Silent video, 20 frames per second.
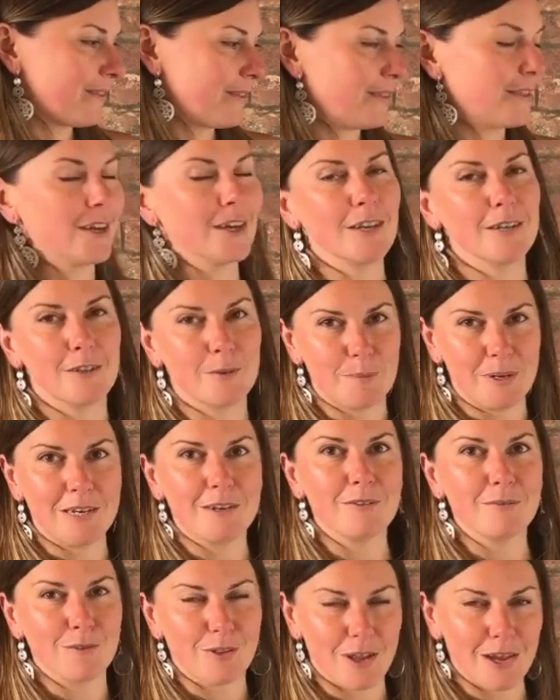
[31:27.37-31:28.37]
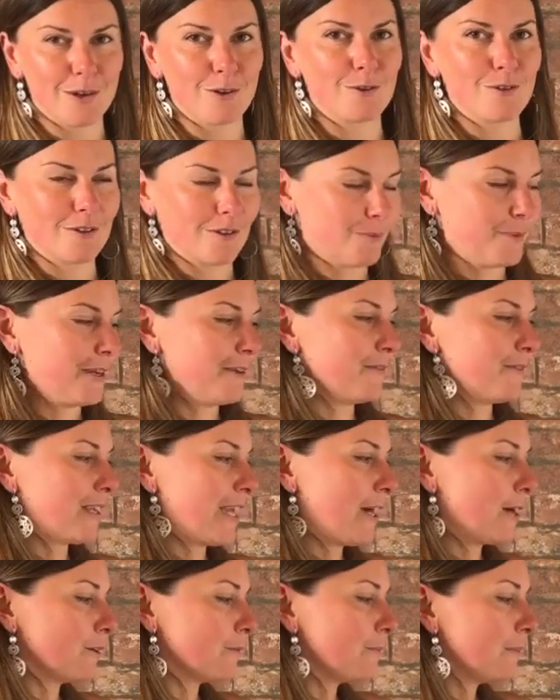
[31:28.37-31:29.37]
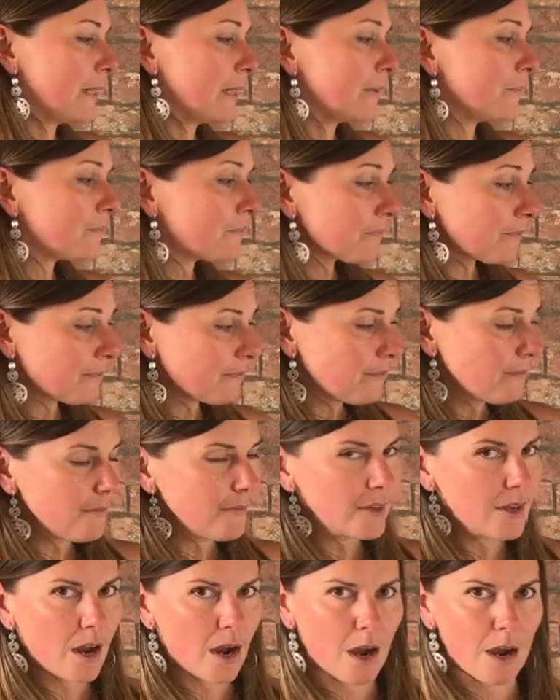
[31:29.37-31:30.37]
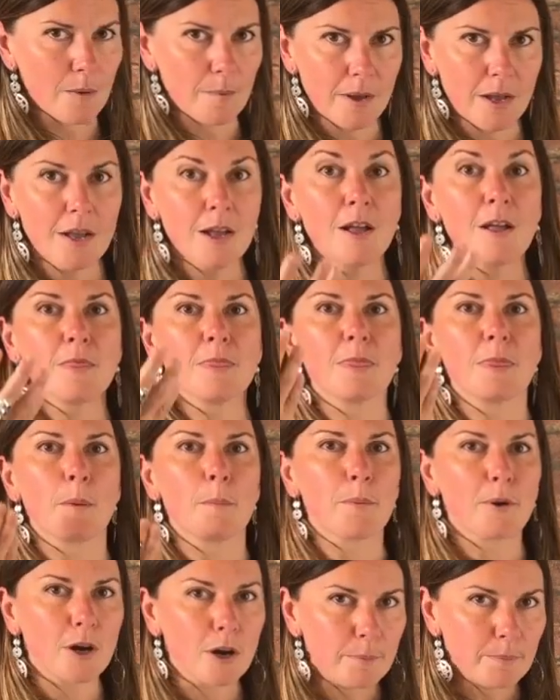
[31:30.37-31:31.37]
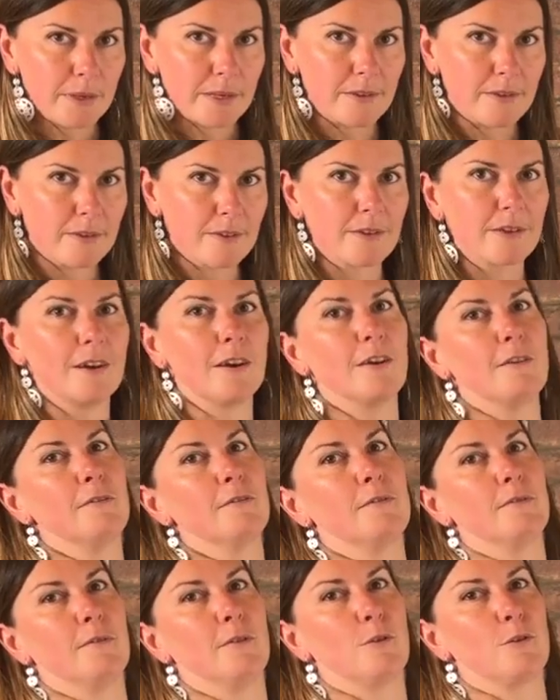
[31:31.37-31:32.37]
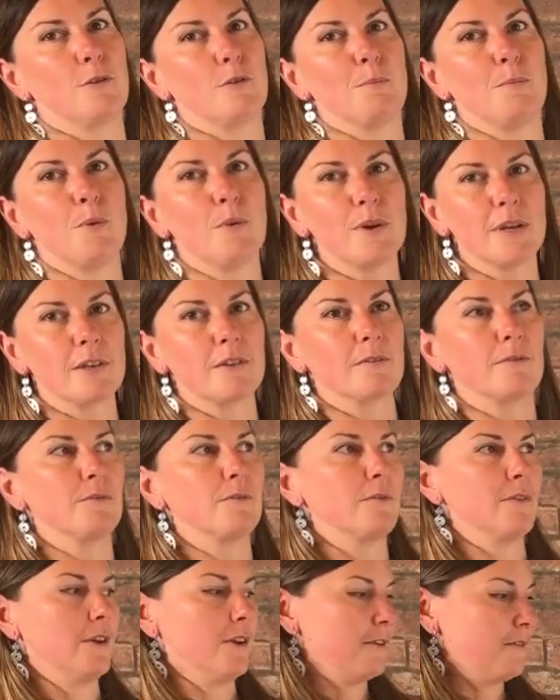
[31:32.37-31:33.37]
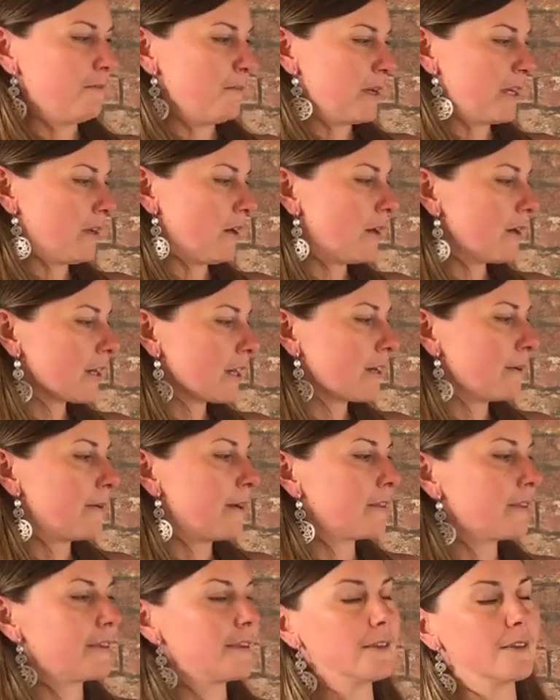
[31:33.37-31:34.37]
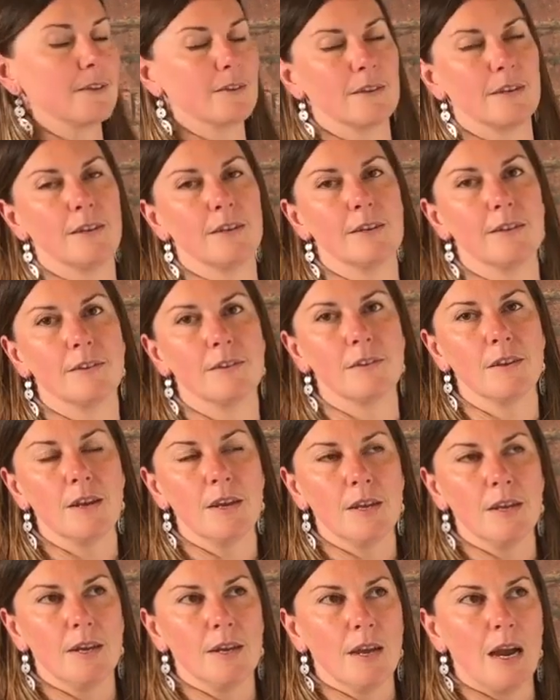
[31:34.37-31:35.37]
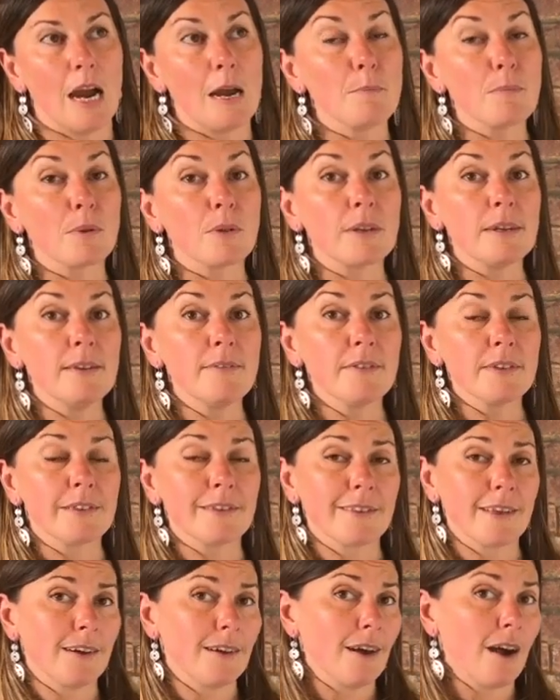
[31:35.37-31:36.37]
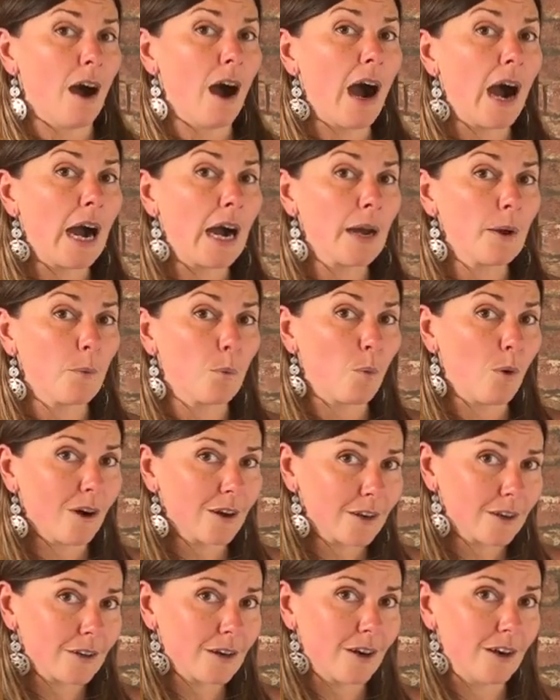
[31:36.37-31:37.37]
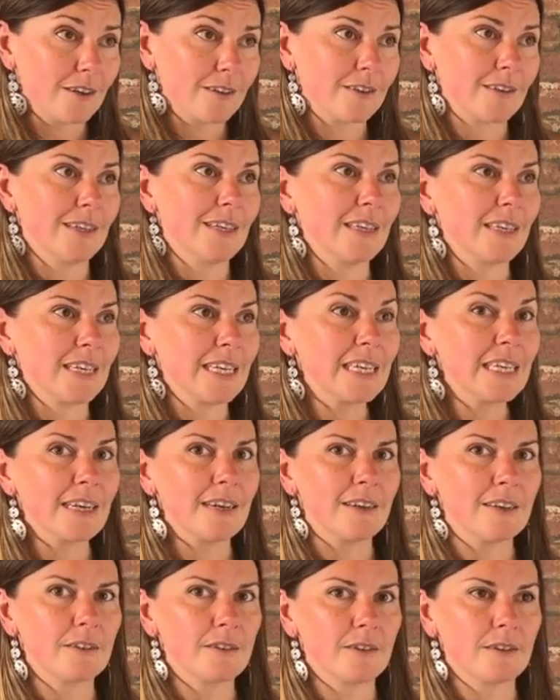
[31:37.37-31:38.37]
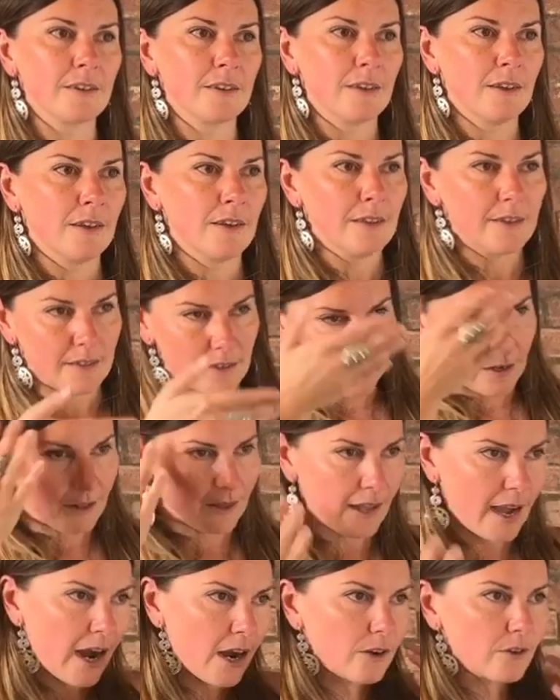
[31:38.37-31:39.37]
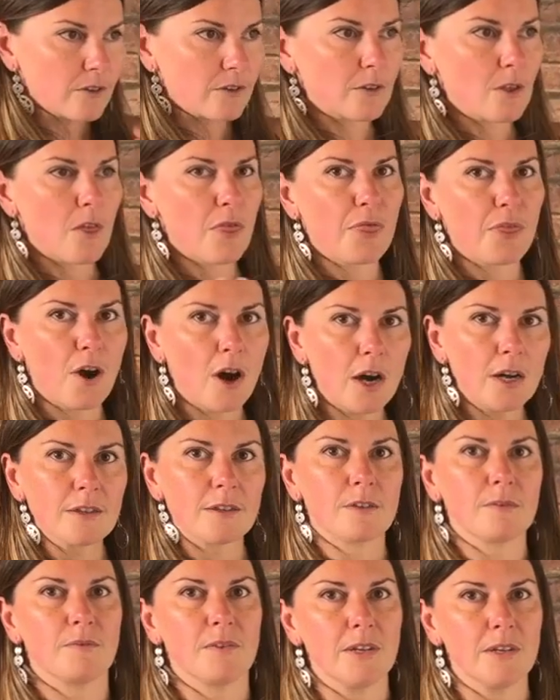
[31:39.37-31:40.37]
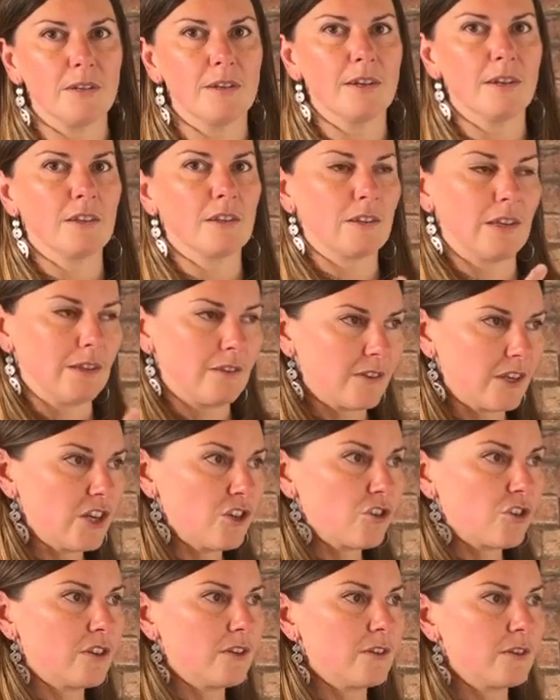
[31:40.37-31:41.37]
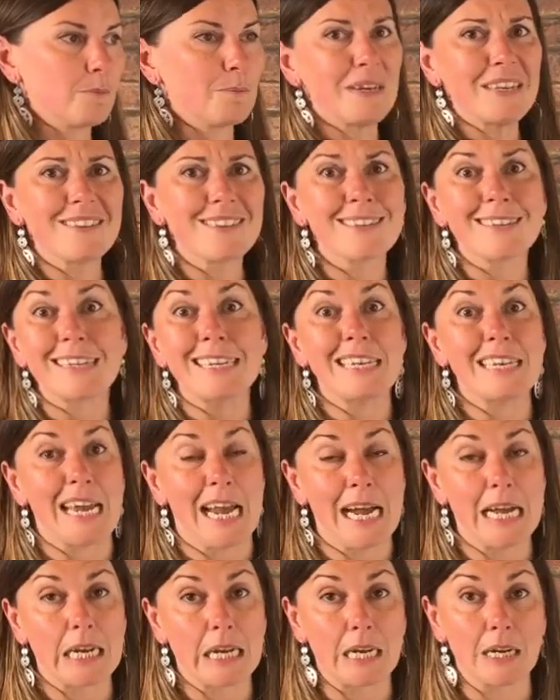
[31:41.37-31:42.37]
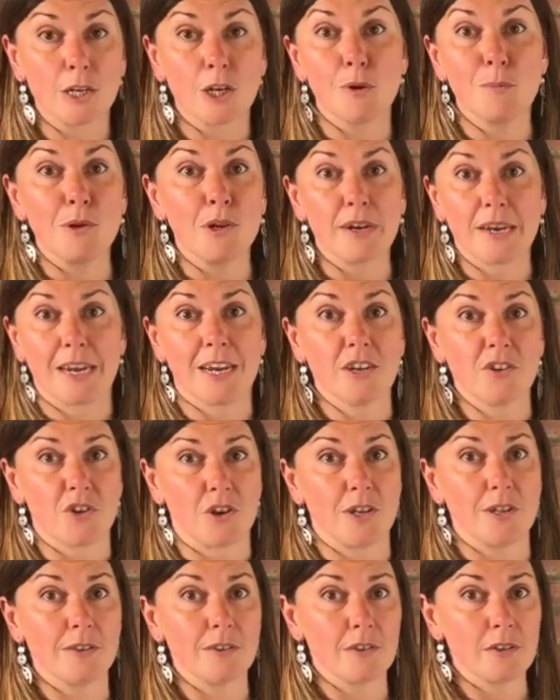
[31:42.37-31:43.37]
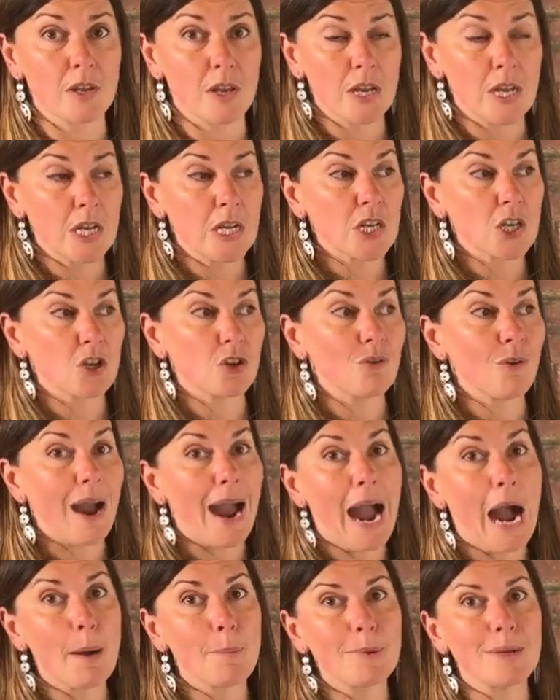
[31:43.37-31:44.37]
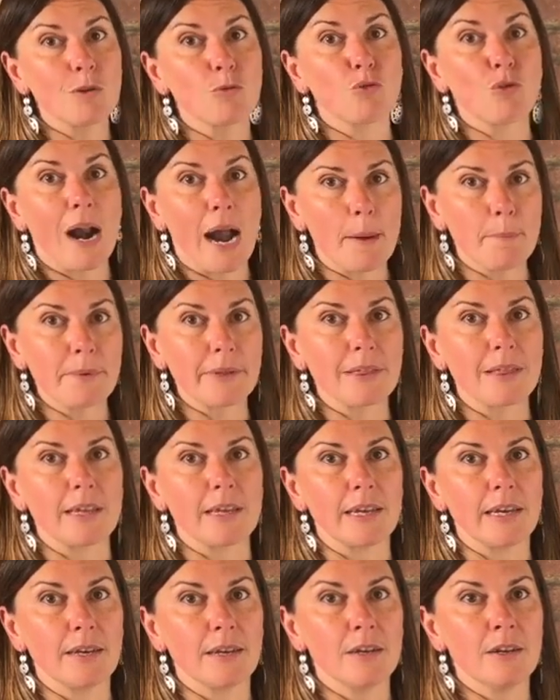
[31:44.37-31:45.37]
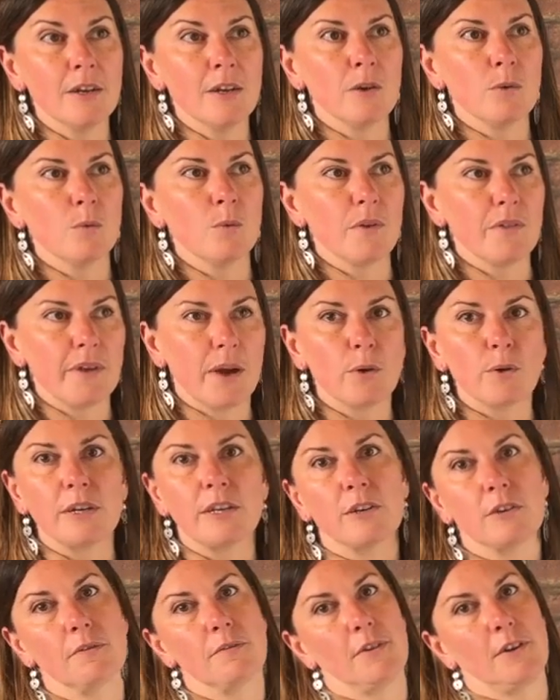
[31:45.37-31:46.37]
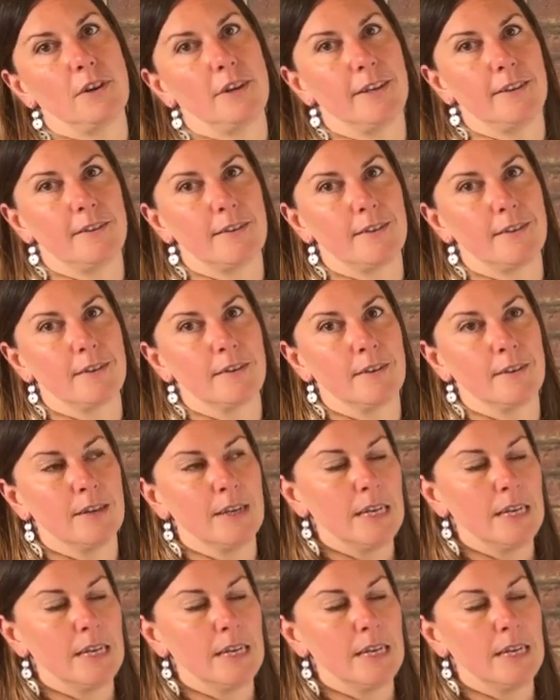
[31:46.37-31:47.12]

the speed of light or the speed of sound, but um, the purpose of, or the point of, of me talking about this is, I believe it's that high water content in us that allows thoughts, feelings, sensations, basically data, communications, to happen rapidly without interference.